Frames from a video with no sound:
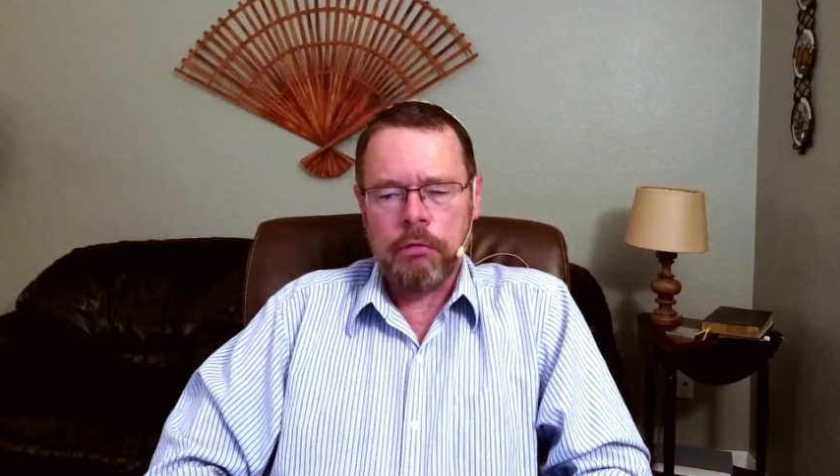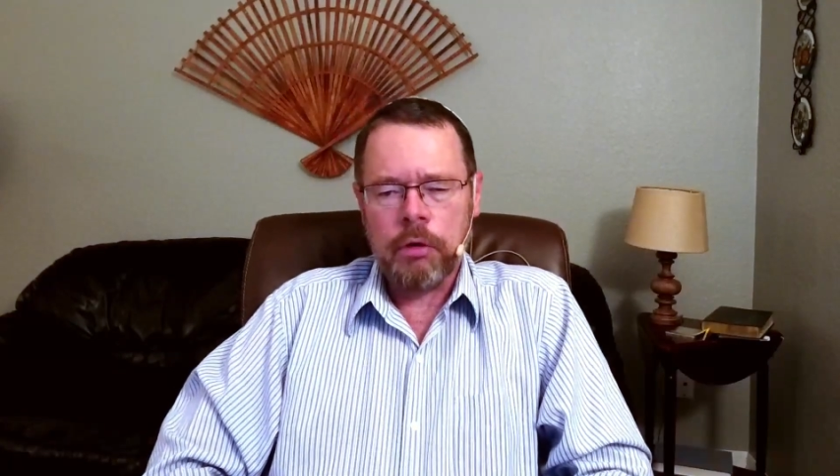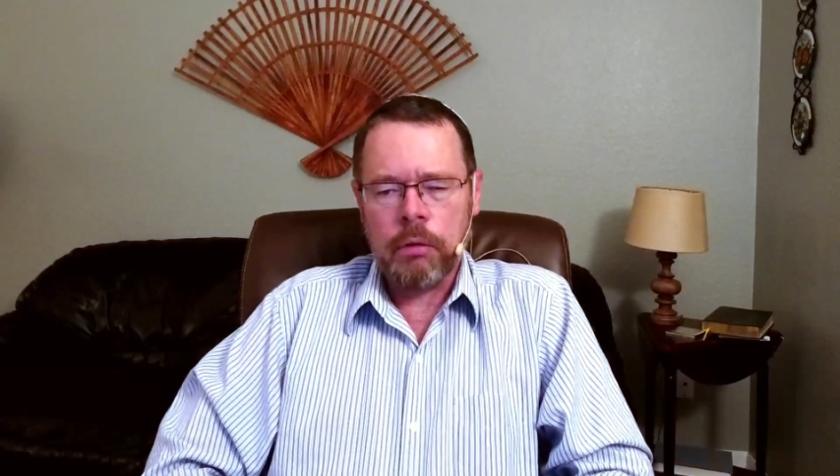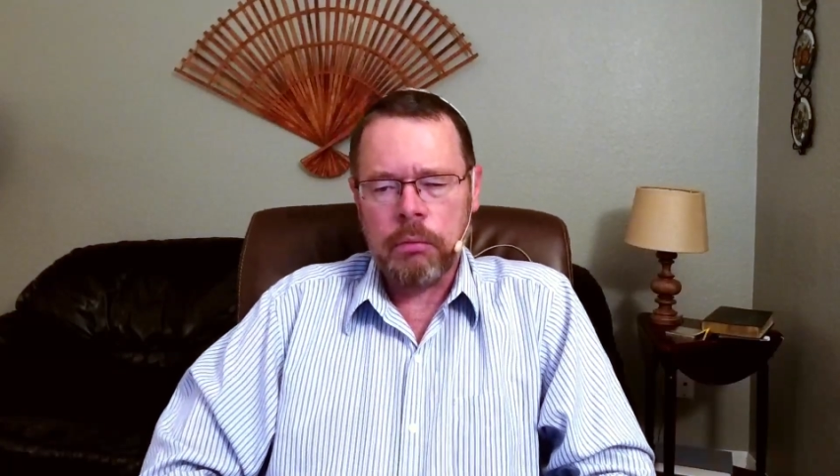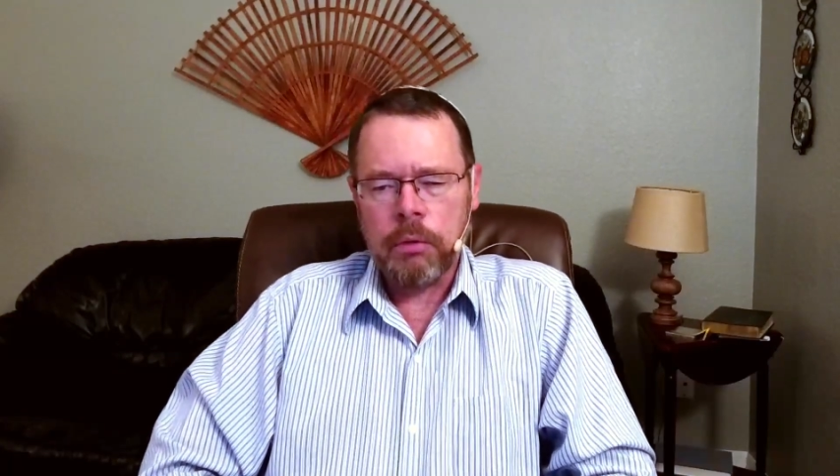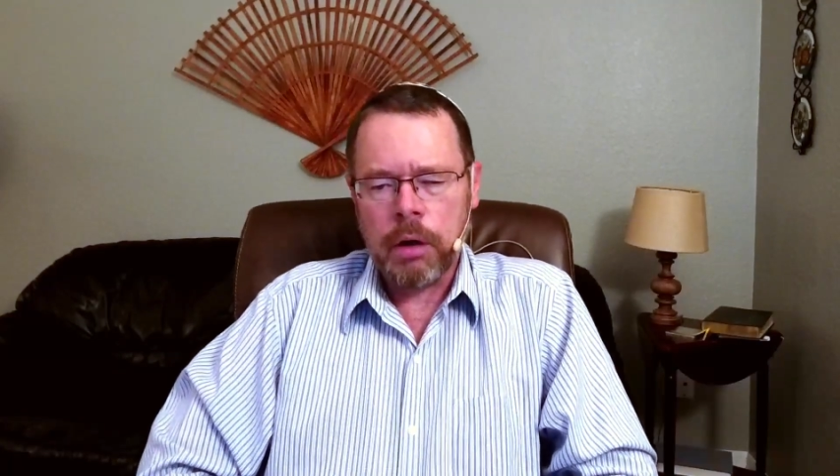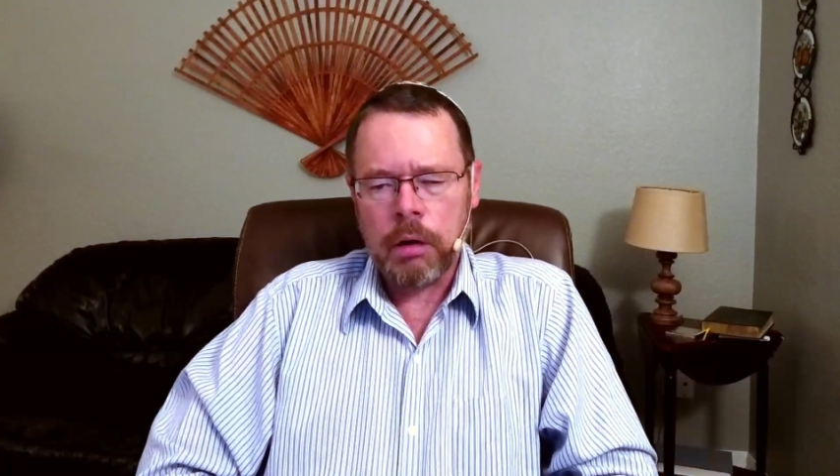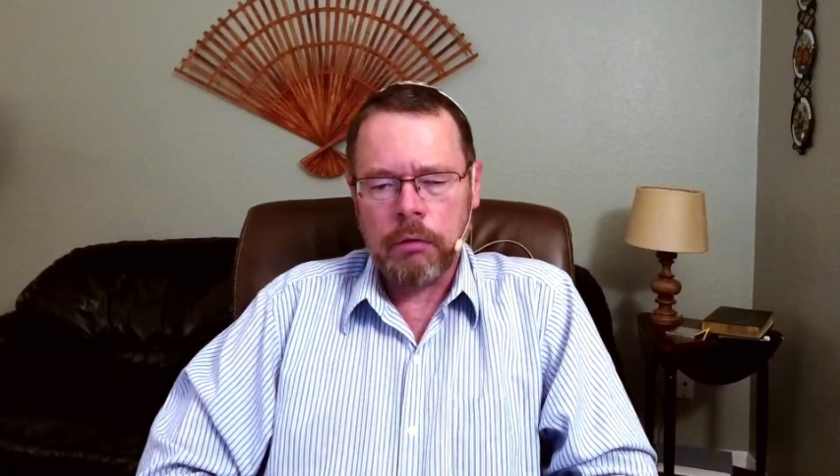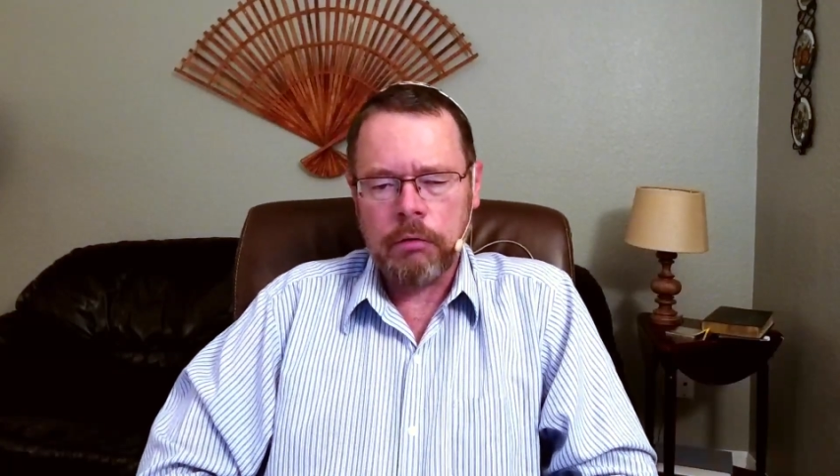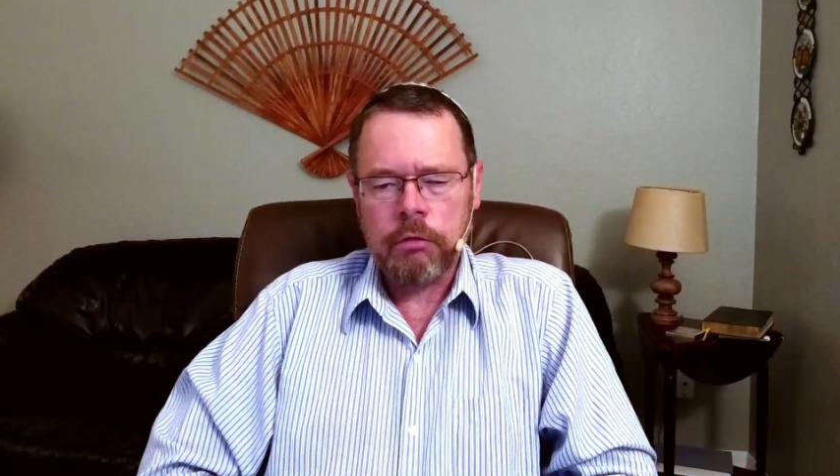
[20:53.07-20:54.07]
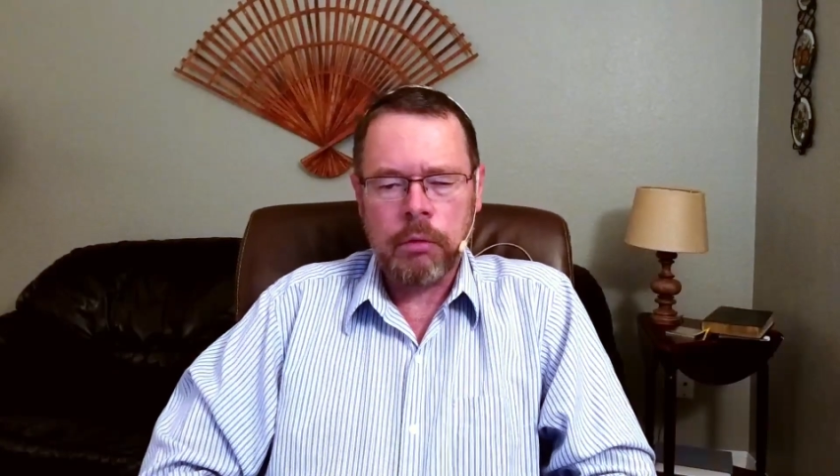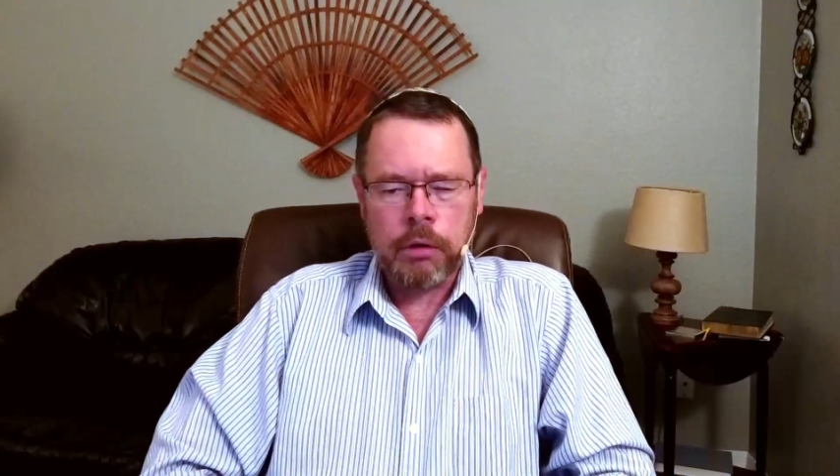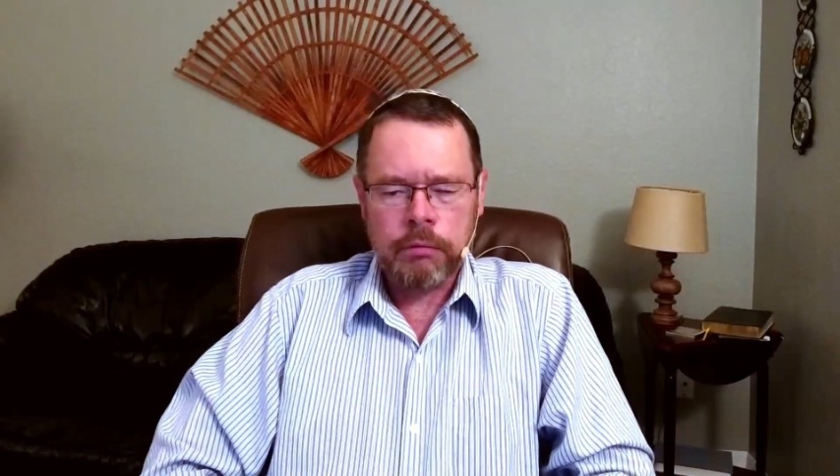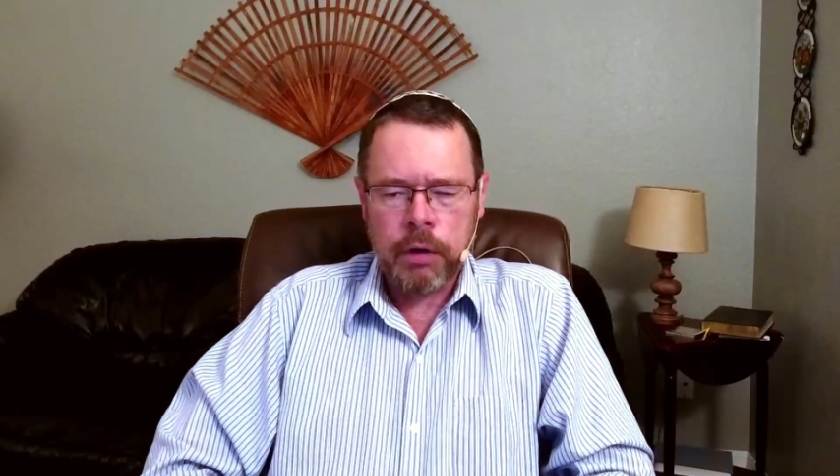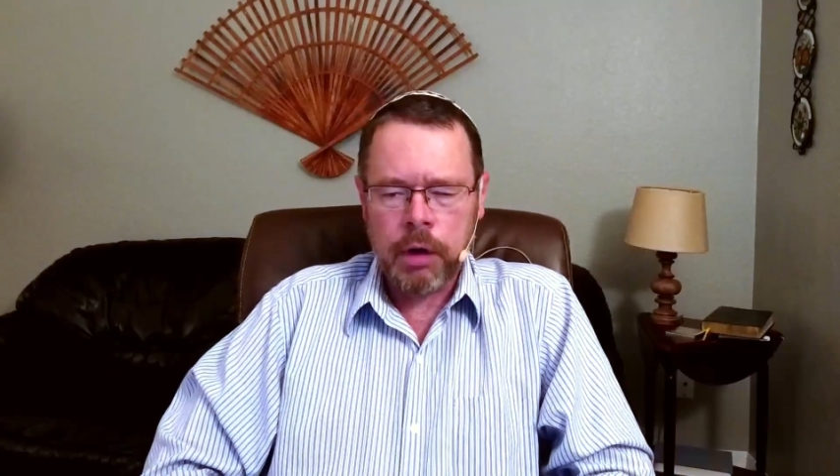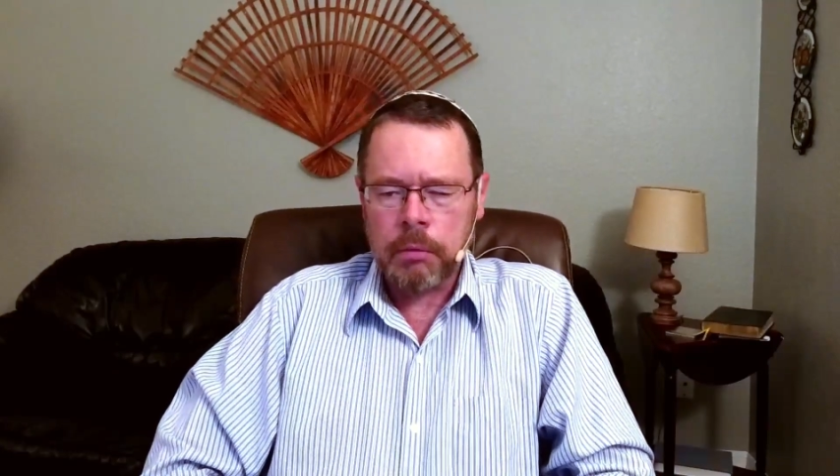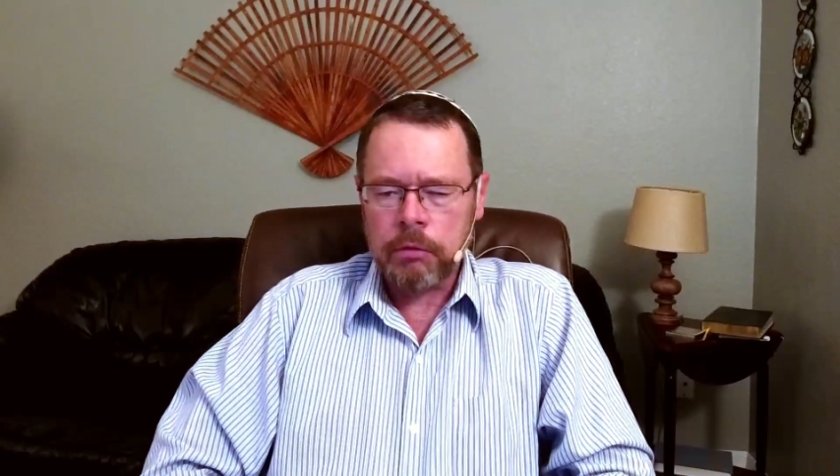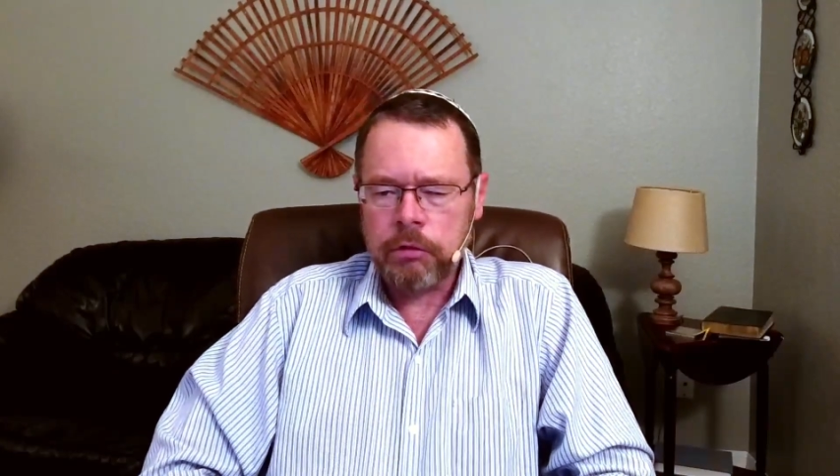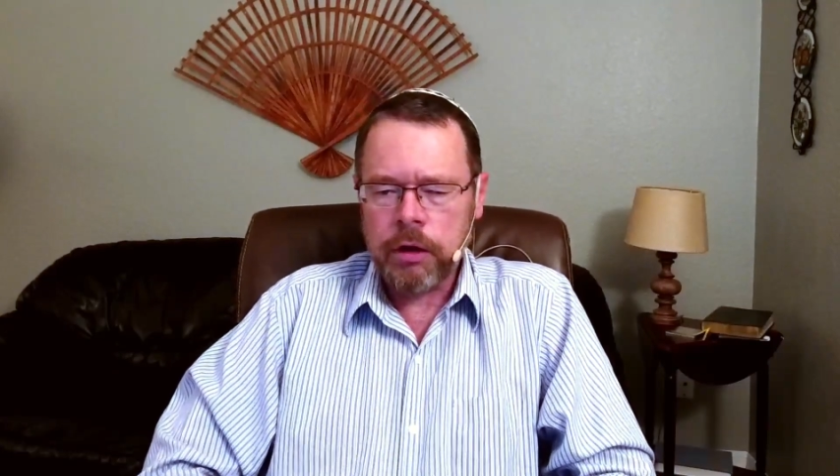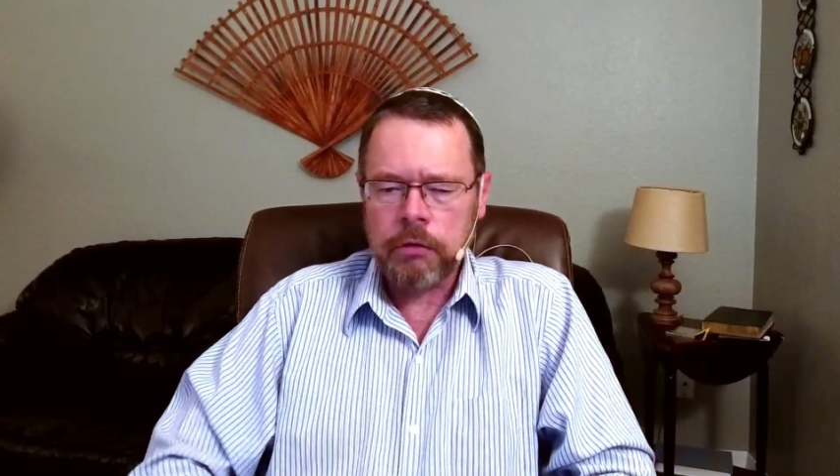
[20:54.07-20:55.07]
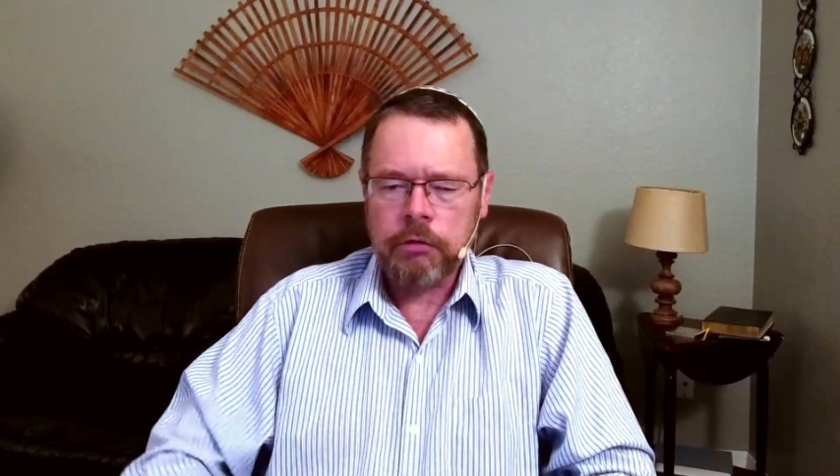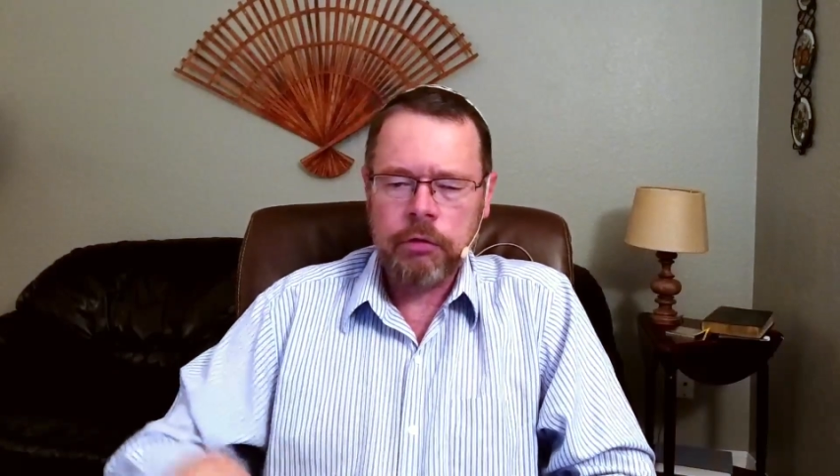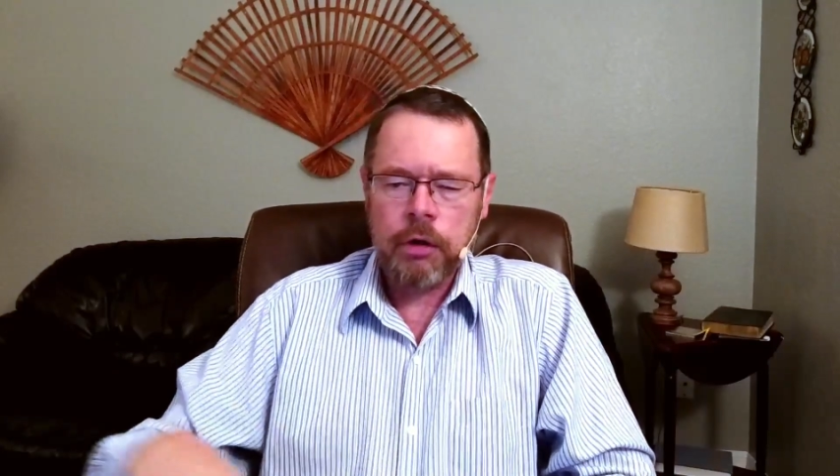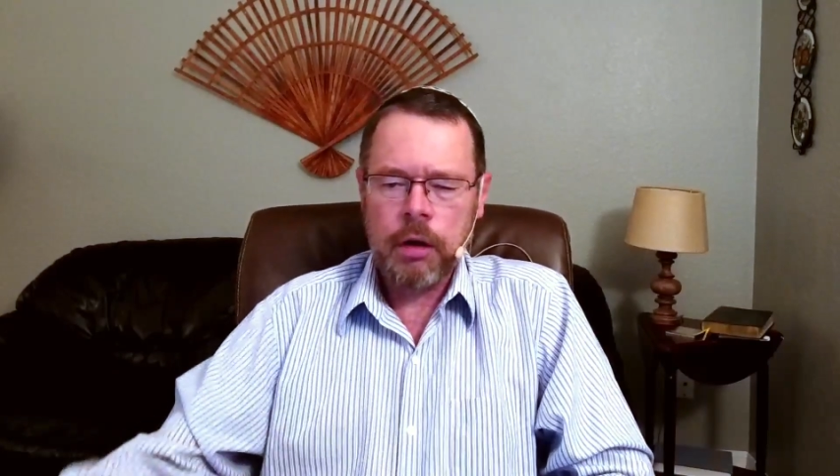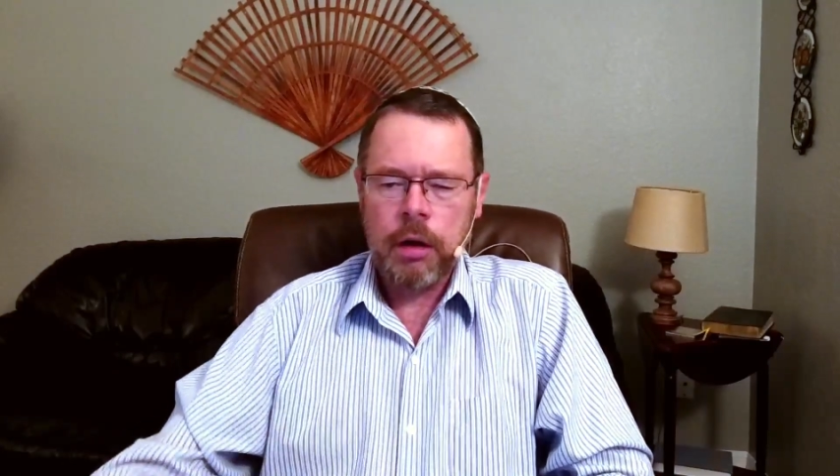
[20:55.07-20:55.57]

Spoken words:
So let's go look for number 6,